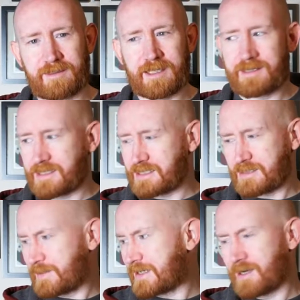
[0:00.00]
that this
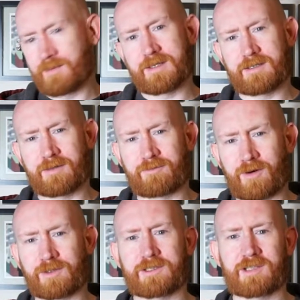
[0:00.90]
has become the
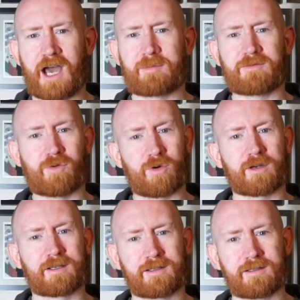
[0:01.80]
default type of
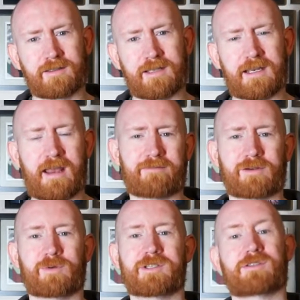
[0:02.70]
orc that
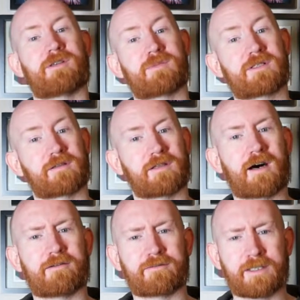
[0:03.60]
everyone seems to
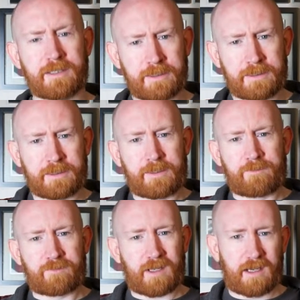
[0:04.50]
love.
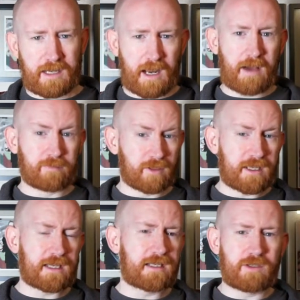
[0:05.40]
And I'm
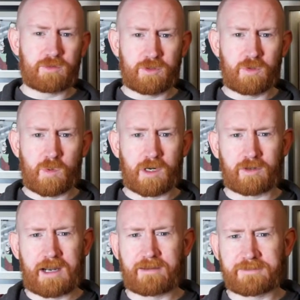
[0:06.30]
looking at you too,
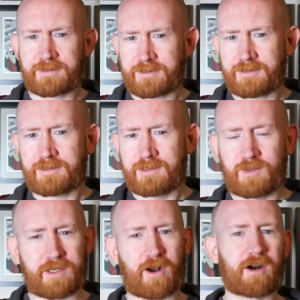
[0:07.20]
Warcraft.
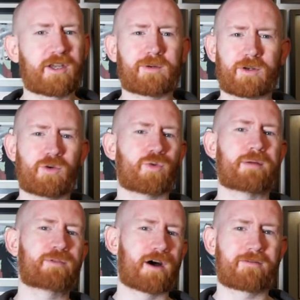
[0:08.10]
You can argue at who
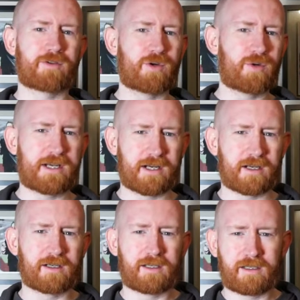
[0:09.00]
ripped off who
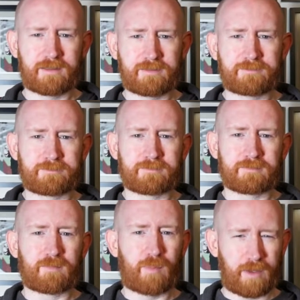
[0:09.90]
here,
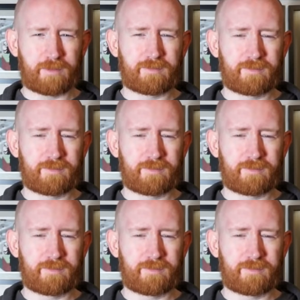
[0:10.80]
but